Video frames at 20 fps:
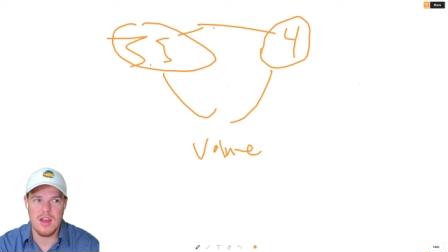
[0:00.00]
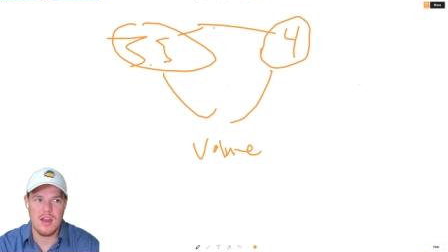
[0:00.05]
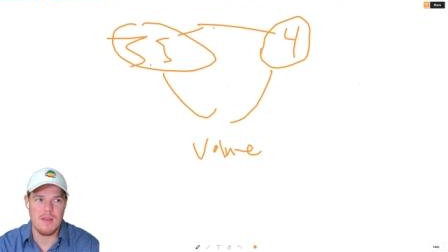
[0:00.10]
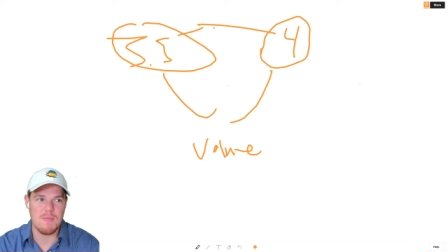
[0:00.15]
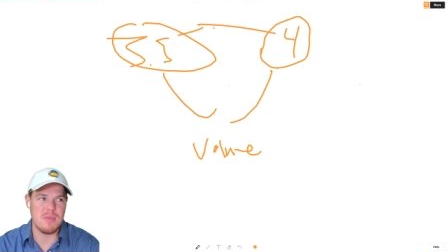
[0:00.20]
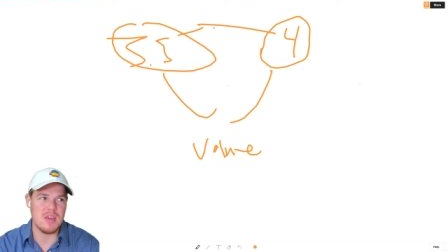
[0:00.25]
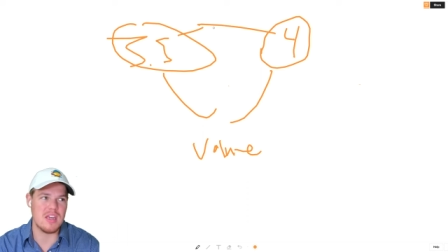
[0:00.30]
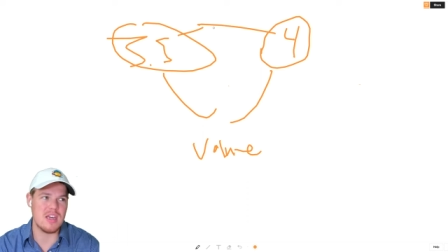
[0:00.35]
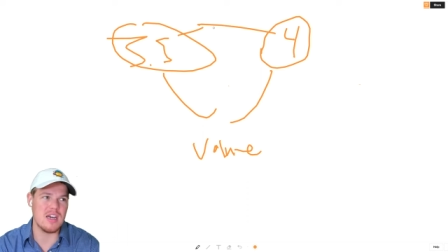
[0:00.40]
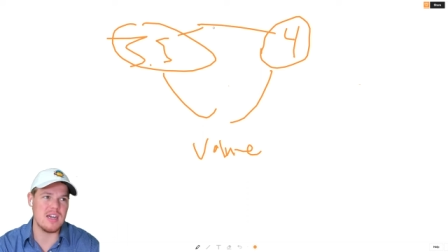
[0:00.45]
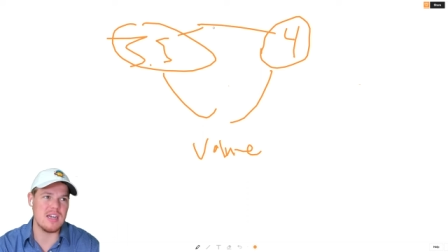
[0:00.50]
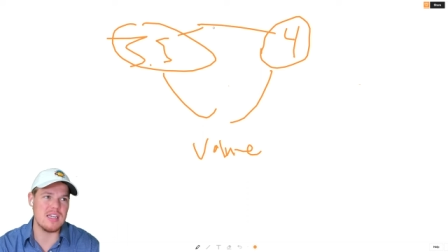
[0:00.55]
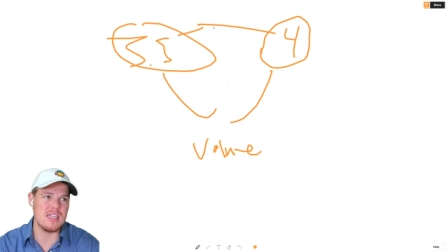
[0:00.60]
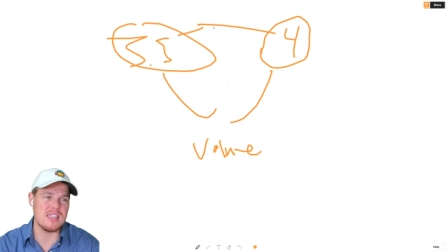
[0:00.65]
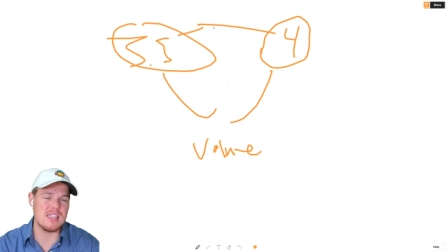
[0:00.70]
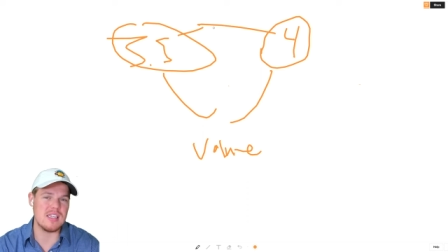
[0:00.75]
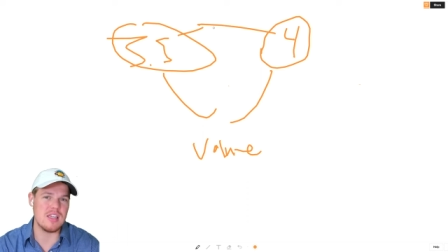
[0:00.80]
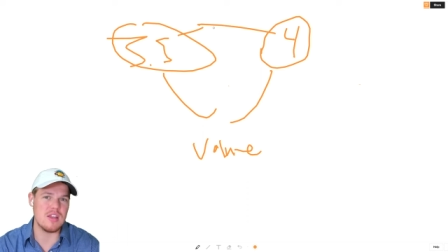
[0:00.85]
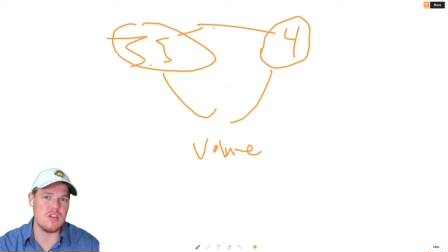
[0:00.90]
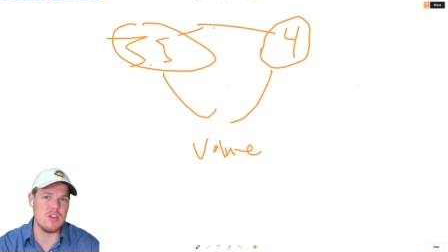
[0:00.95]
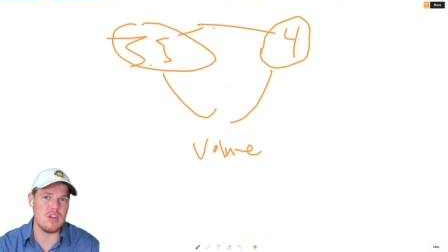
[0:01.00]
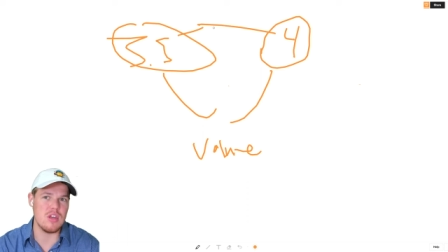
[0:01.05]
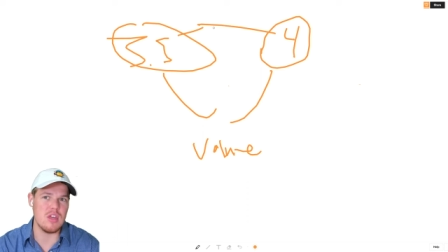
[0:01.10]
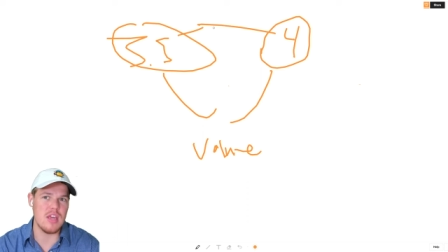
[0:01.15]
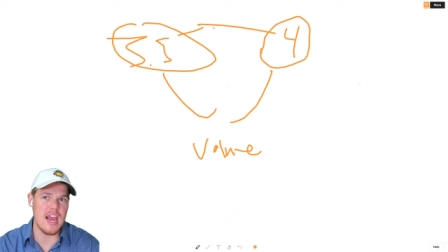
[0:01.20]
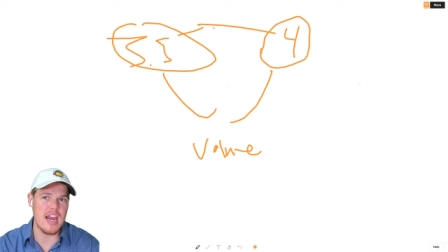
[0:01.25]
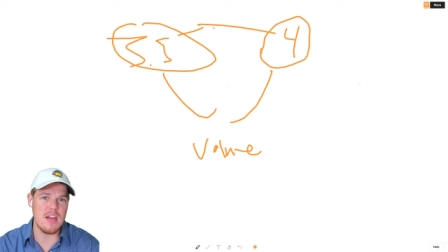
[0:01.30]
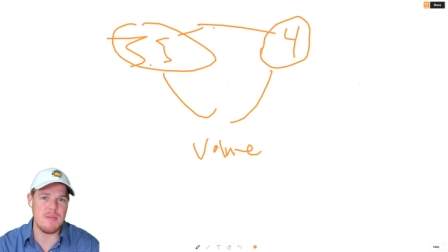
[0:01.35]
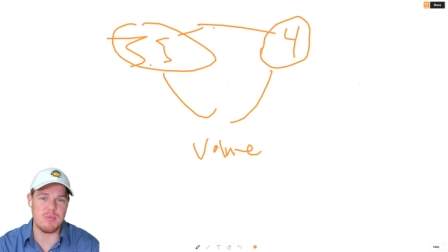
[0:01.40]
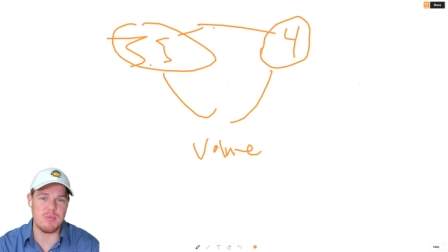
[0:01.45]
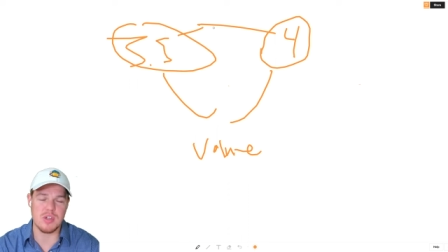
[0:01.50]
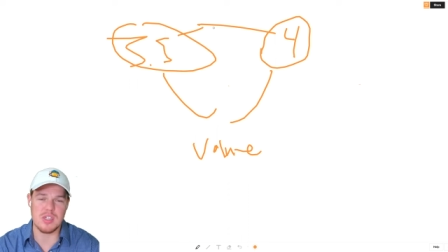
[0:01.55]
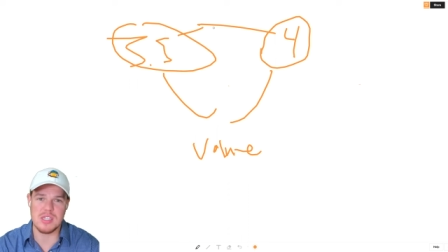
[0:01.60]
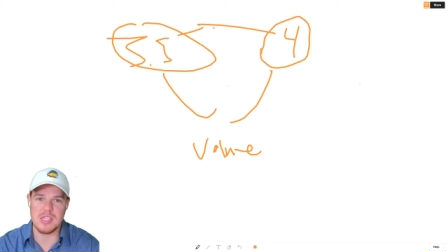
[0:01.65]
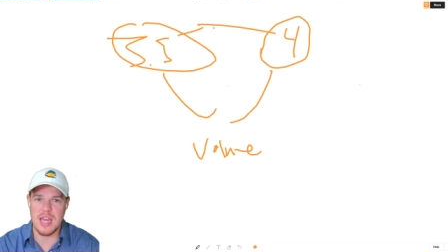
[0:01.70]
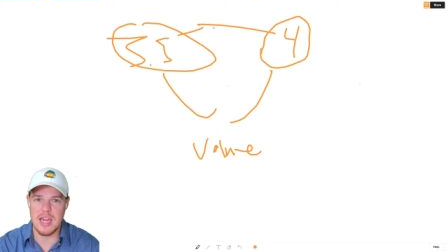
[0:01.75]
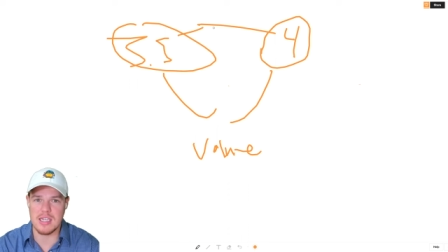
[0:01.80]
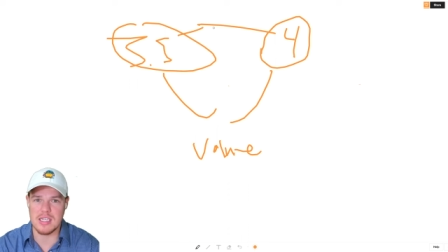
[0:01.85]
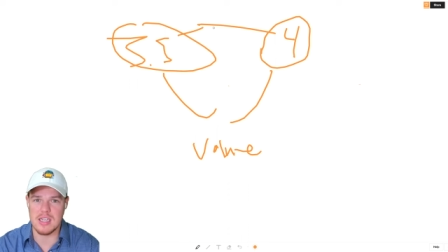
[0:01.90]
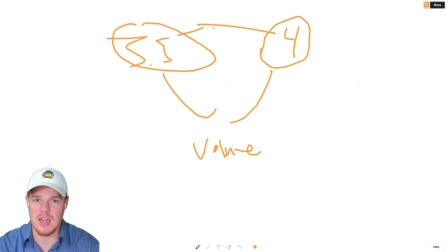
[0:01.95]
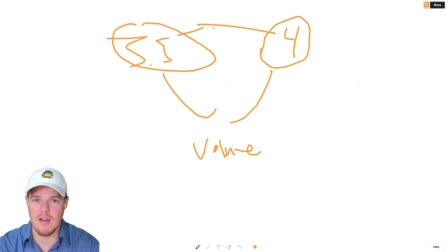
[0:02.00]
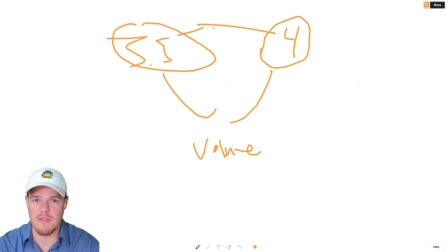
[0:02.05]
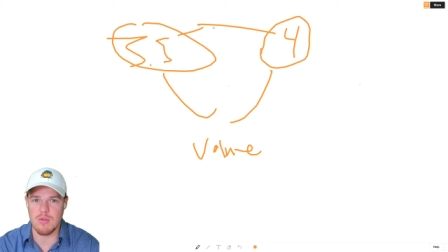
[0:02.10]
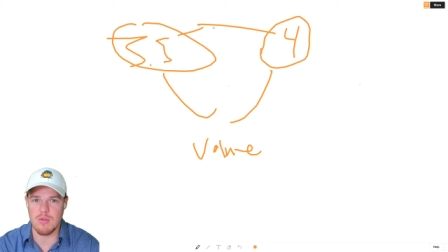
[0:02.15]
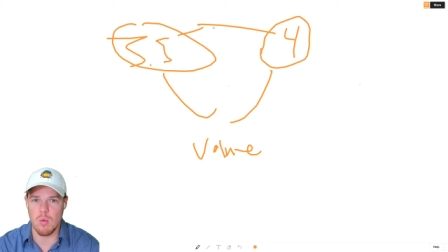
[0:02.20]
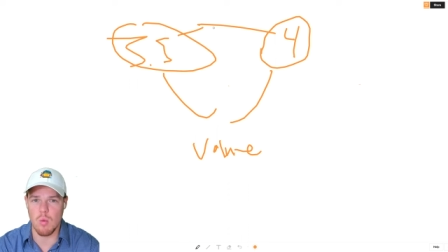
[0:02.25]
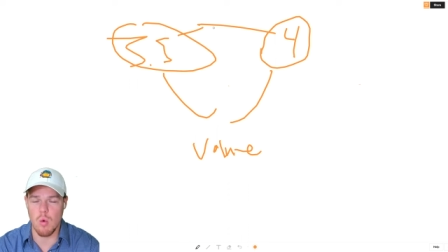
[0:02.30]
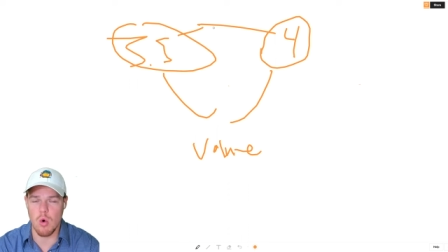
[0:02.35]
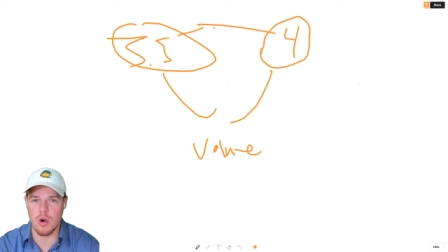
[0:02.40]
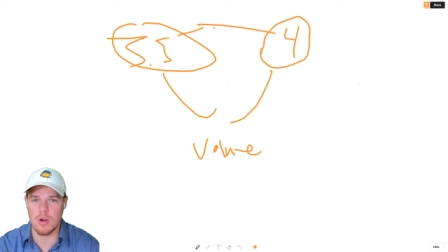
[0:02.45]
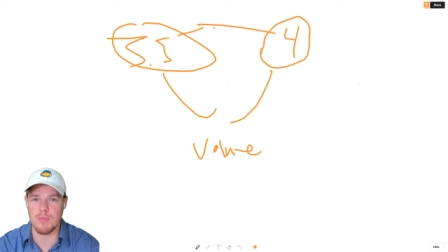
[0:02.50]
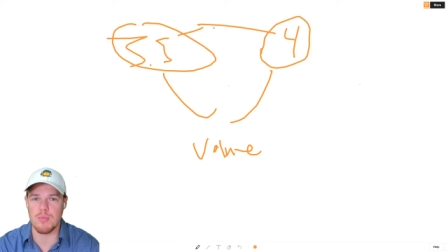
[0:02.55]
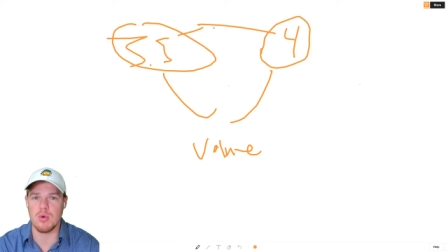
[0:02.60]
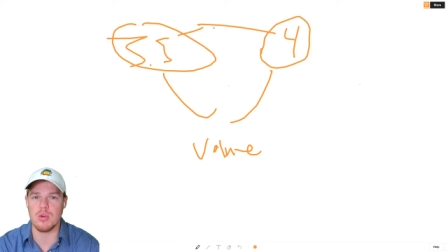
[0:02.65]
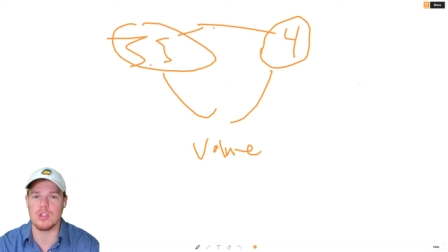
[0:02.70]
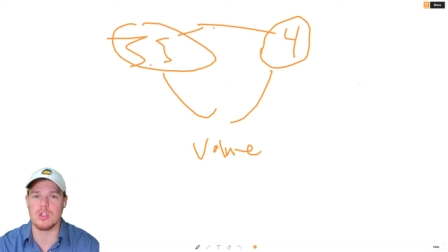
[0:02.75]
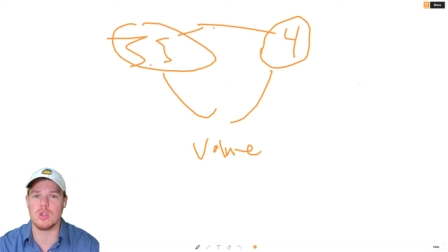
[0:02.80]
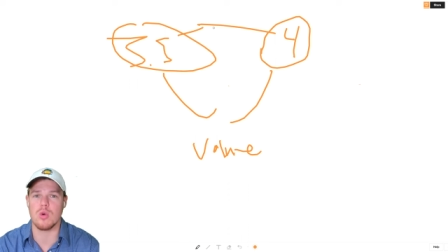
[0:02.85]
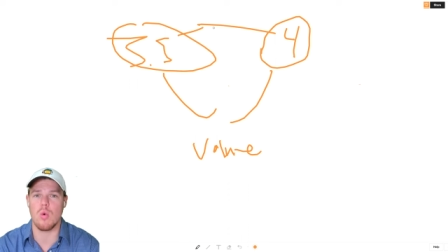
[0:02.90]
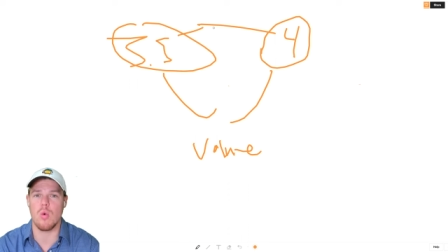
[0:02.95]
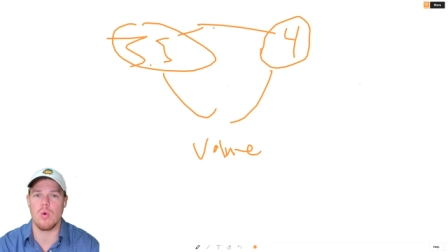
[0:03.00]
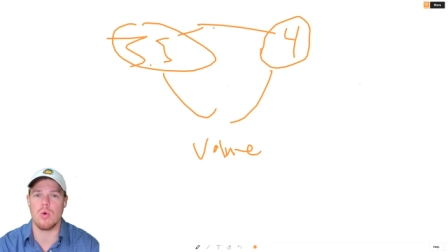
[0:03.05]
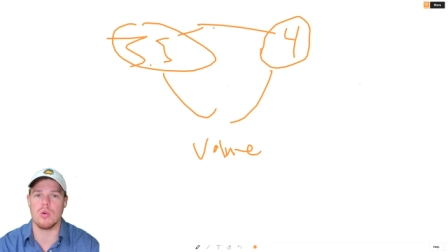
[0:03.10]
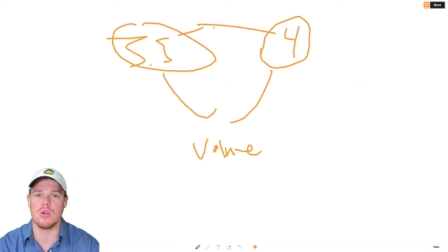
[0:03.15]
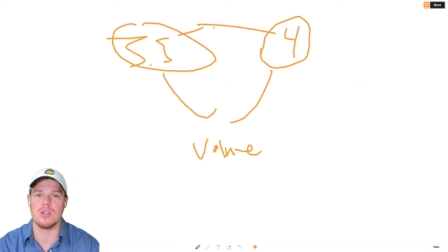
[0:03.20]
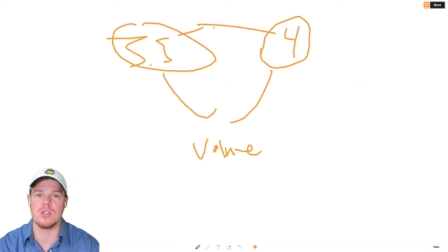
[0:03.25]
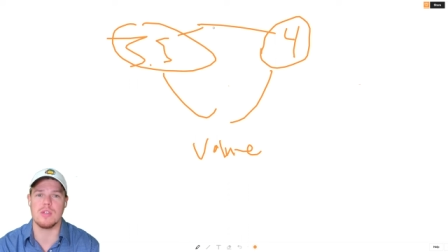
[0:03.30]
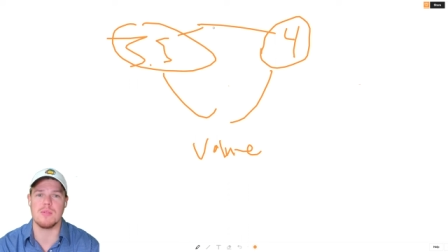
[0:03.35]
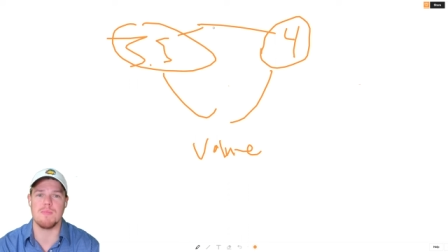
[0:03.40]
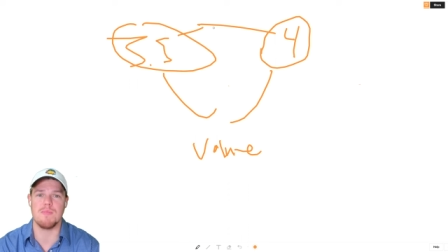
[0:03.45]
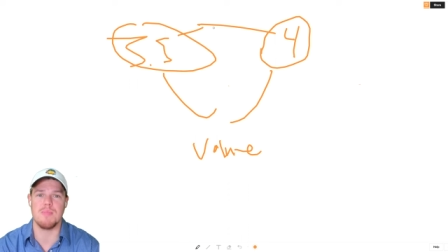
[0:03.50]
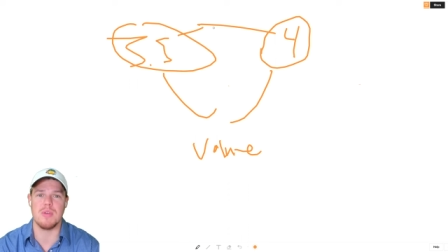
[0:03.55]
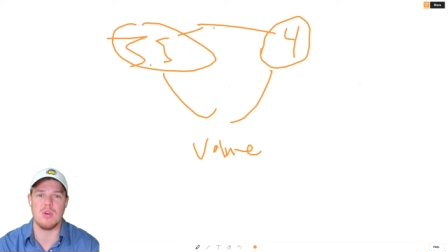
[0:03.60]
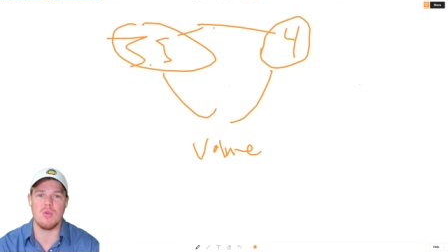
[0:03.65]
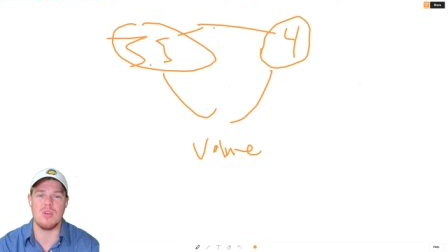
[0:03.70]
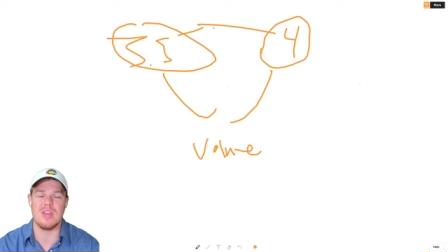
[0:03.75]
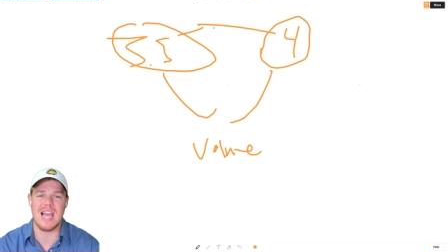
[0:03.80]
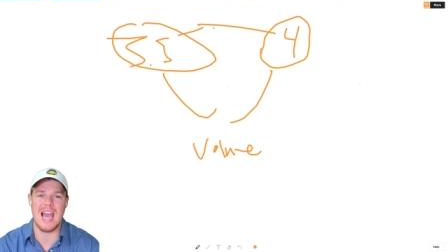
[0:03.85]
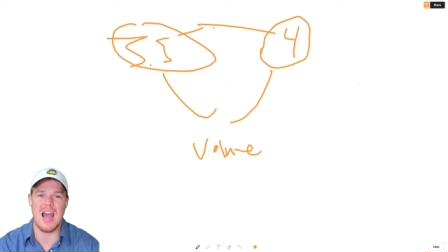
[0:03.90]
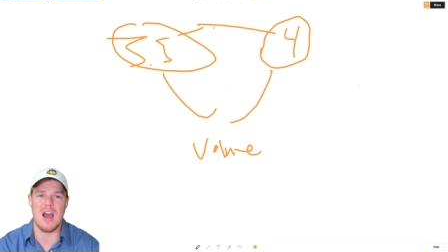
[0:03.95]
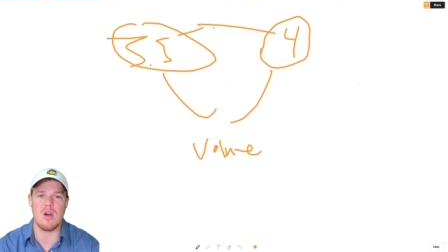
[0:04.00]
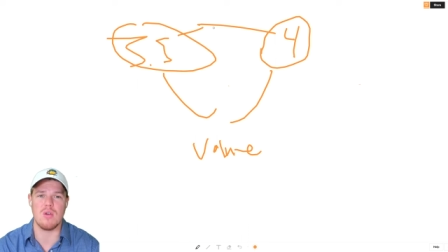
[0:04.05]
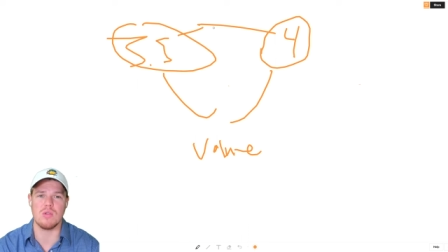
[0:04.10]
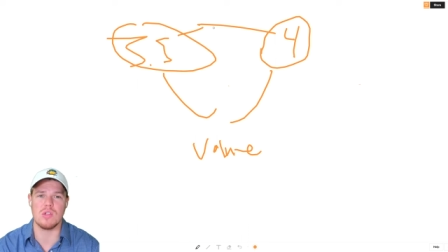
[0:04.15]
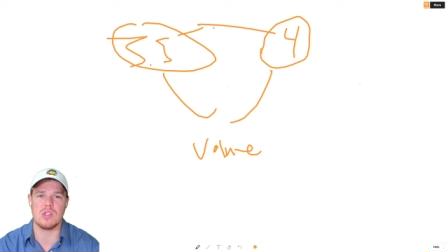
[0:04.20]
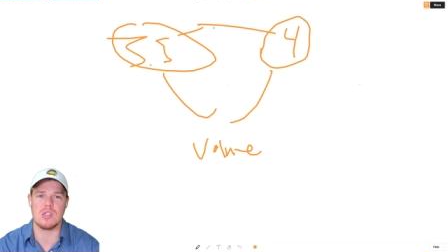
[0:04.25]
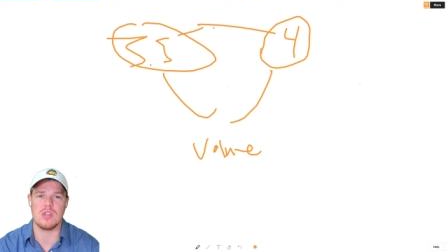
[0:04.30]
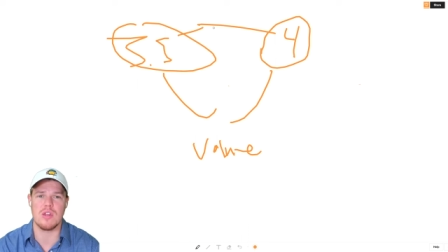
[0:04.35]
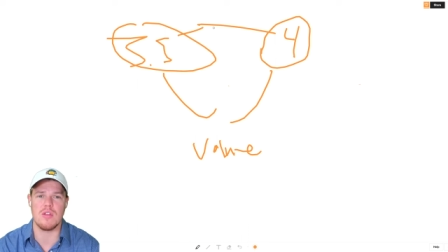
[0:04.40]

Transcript: because the 80% of the work put towards building out